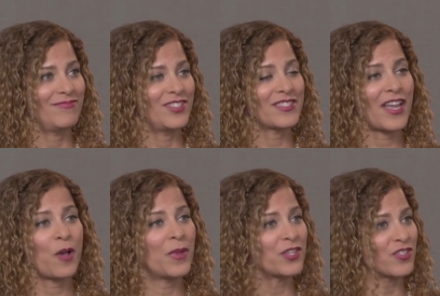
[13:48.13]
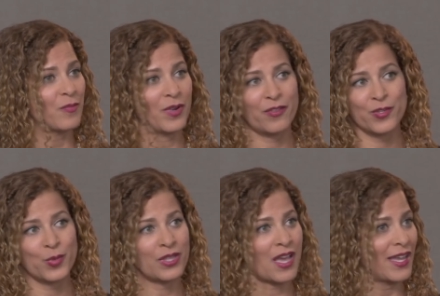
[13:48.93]
just how much the
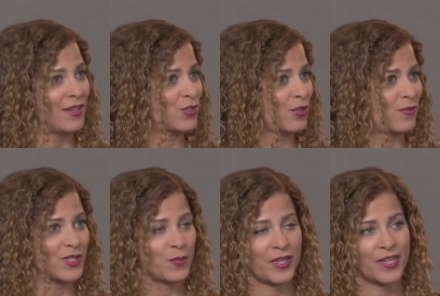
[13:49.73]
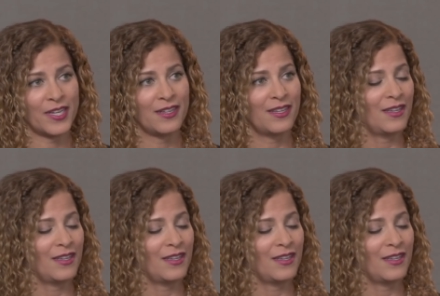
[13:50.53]
brothers rely on Jehovah's Spirit,